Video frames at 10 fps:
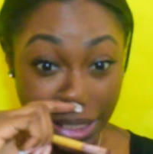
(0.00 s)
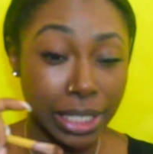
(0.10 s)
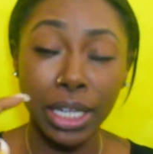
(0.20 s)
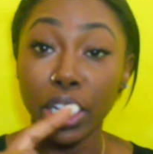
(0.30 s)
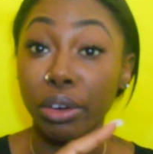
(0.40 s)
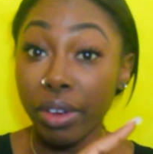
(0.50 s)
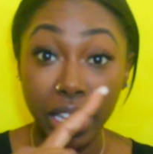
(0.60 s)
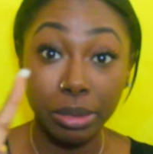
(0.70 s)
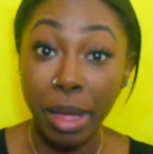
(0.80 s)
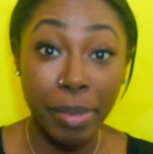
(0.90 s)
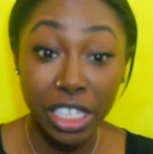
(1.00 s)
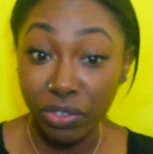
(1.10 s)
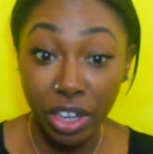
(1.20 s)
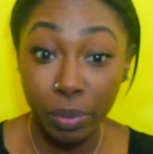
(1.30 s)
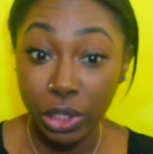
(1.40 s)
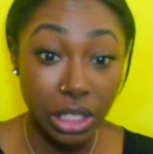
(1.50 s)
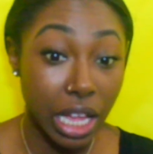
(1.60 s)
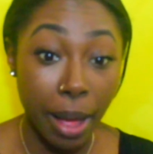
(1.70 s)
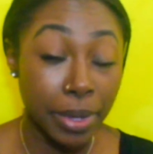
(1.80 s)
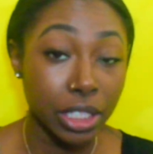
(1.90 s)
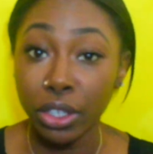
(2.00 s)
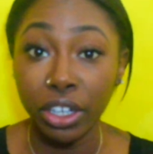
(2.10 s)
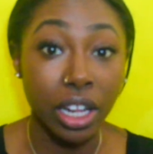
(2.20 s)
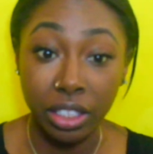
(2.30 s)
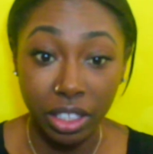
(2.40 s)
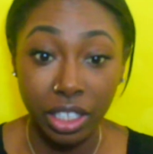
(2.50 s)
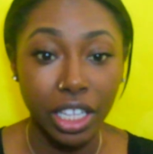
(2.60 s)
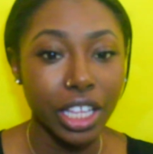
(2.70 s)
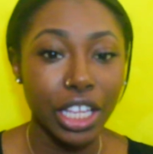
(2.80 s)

Because he didn't correct my best friend when she commented or nothing.